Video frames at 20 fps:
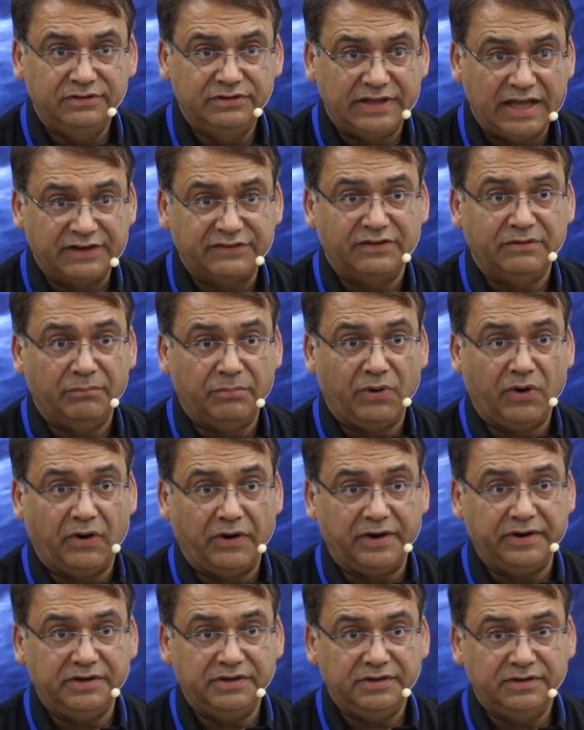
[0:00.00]
That's
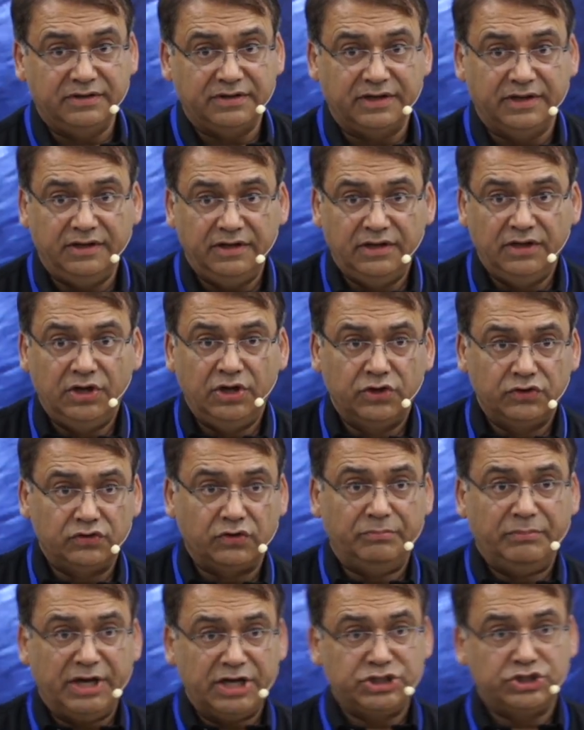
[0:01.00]
important. Okay.
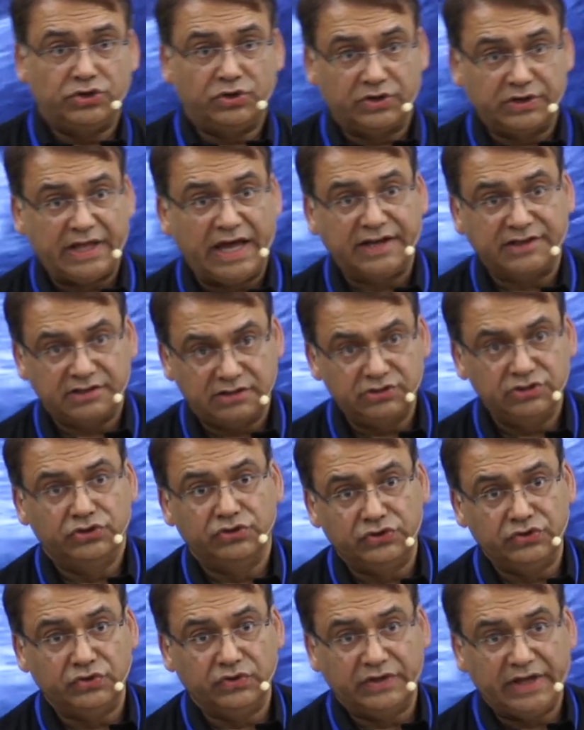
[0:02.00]
So make sure that
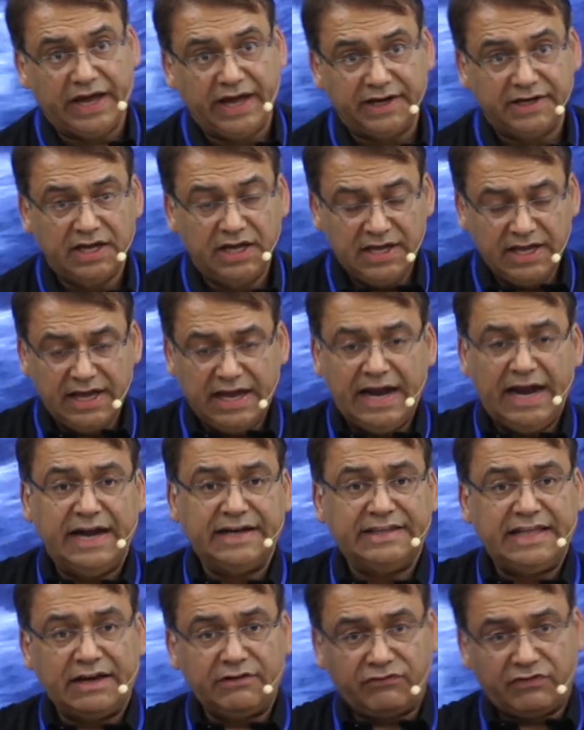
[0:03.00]
you do that.
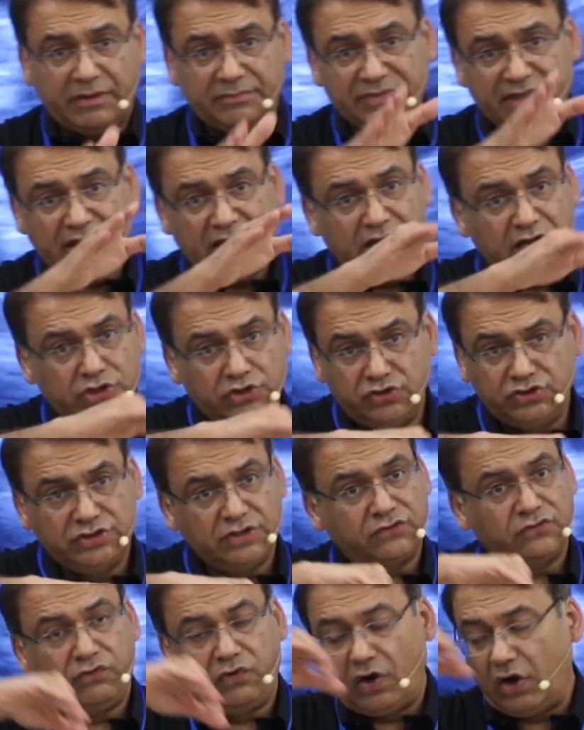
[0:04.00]
And then from there, you
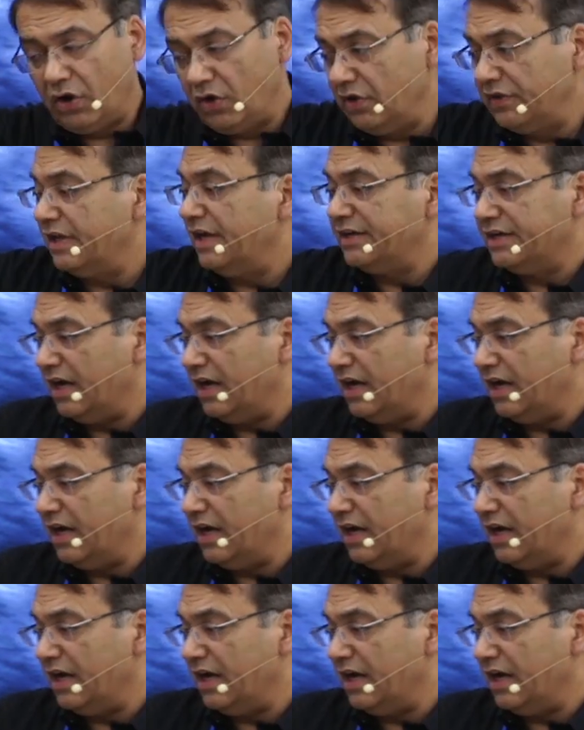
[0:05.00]
just follow the